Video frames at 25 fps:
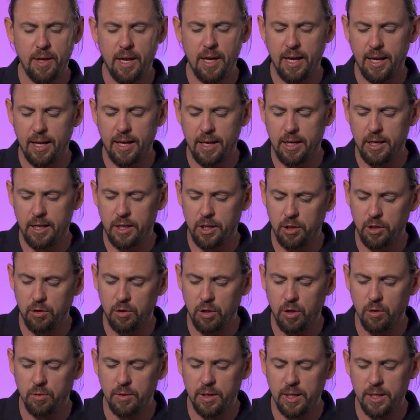And you
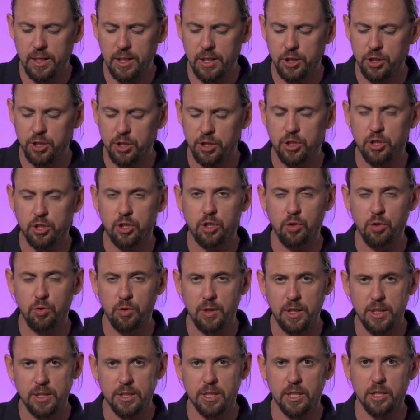don't need to just do
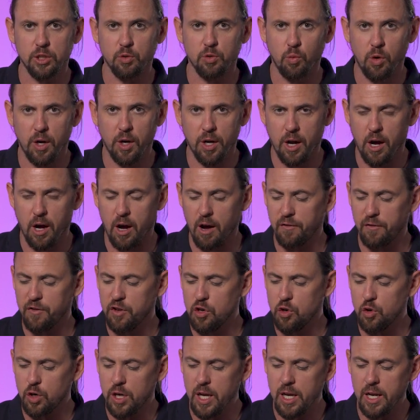these as one-off.
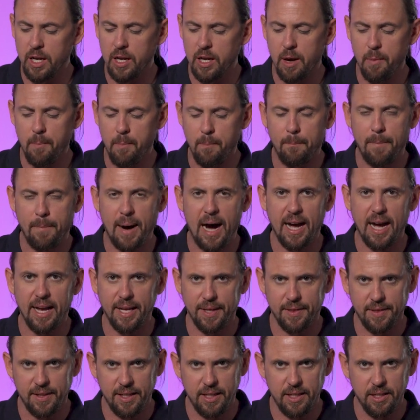You can
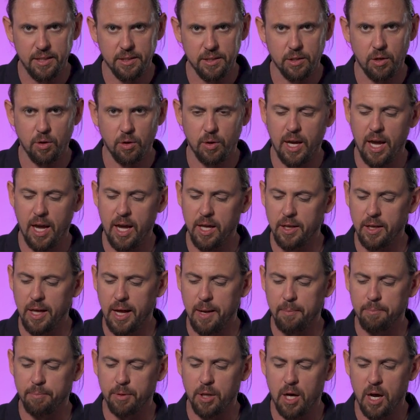combine these, okay?
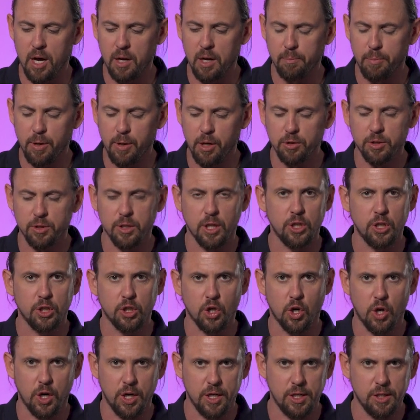Like blog posts can
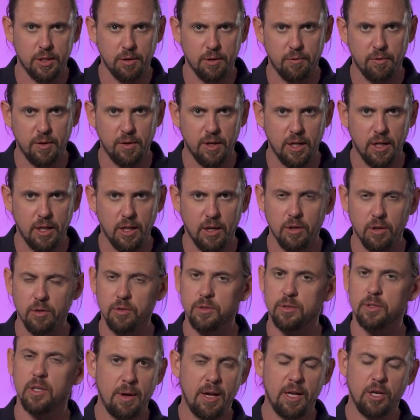turn into
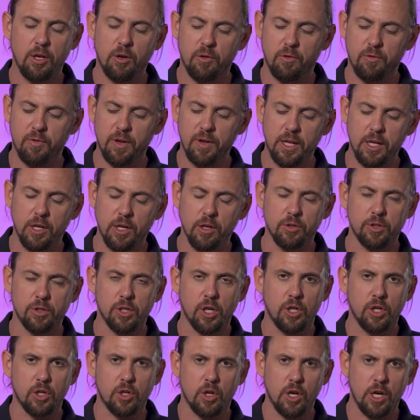videos, and your videos
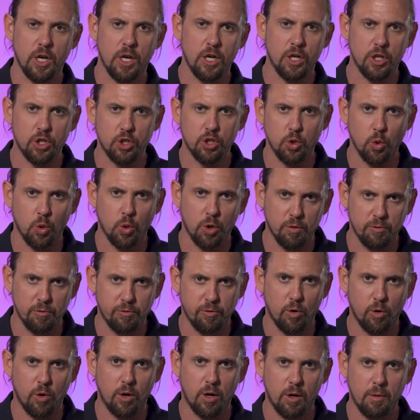can turn into short
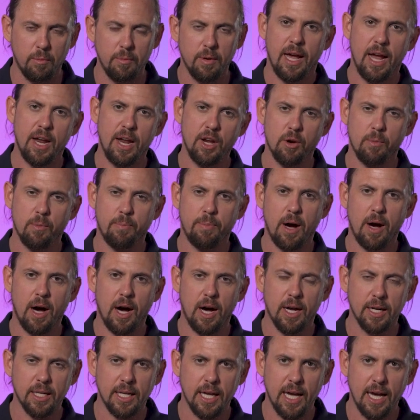form, and your
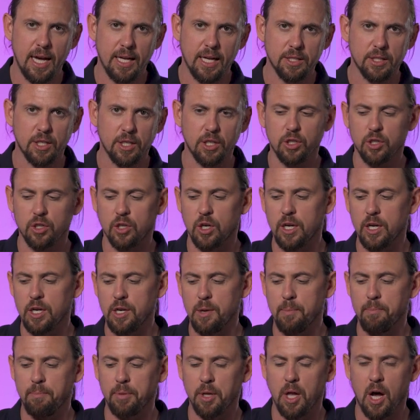podcast can turn into
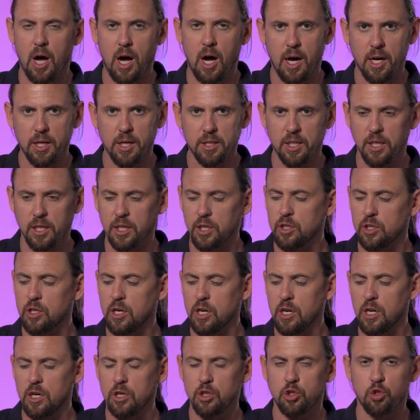blogs, it can
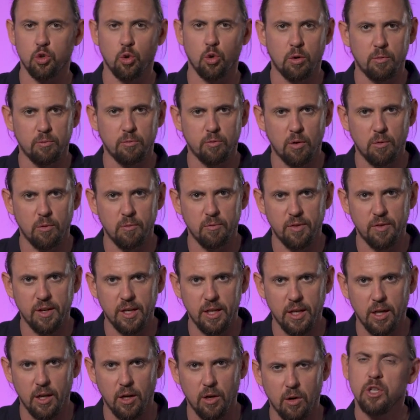turn into short form
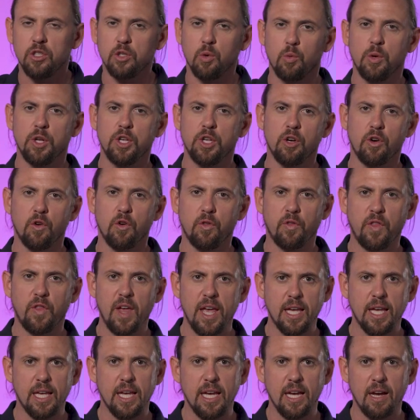video. So when you're
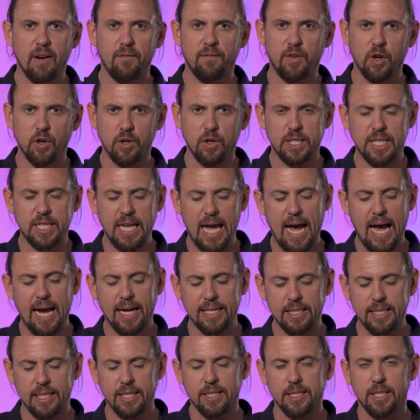thinking of your
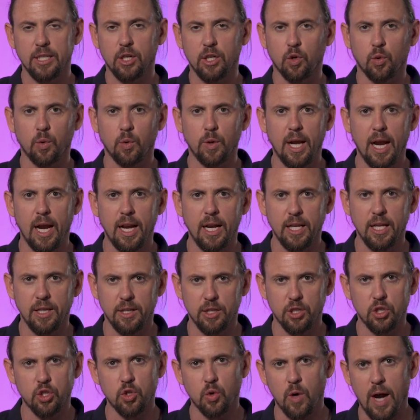tactics and creating the
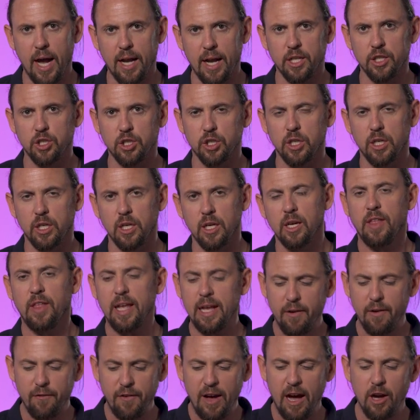strategy, think
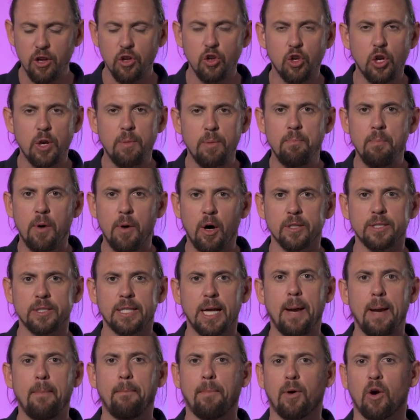of how you can
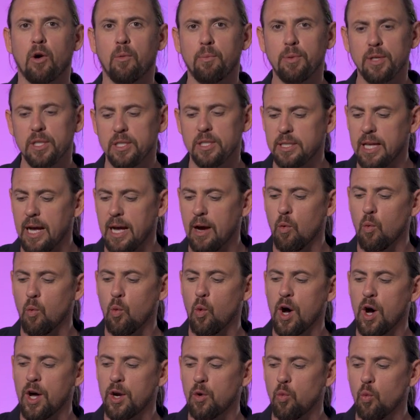multi-purpose that
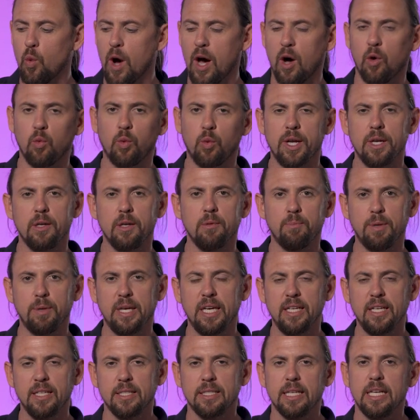one well-written
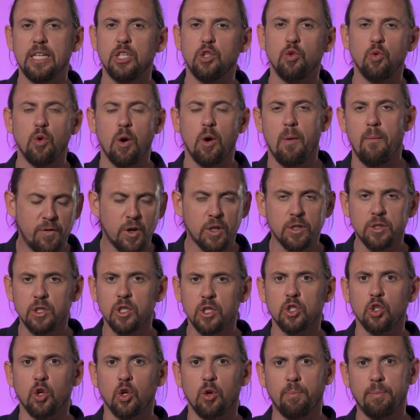piece into a
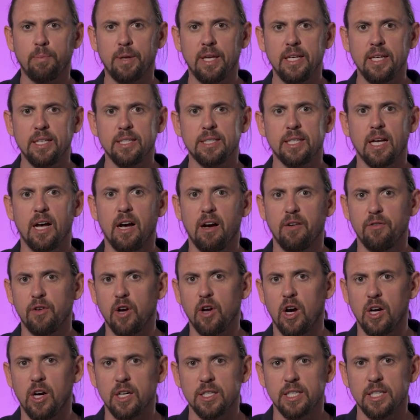versatile piece of
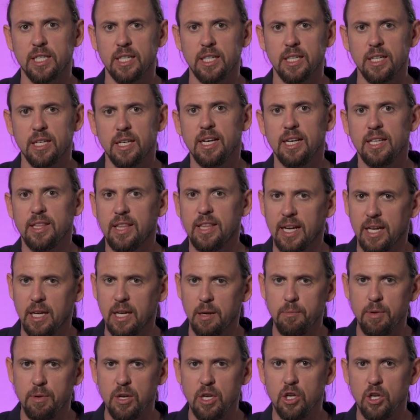content that
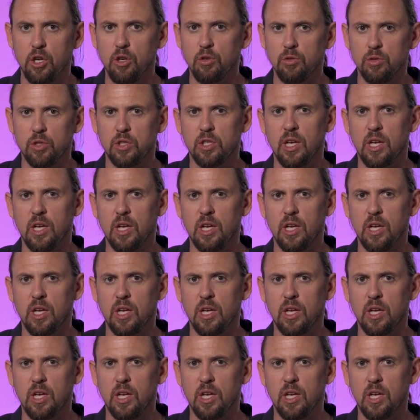can be used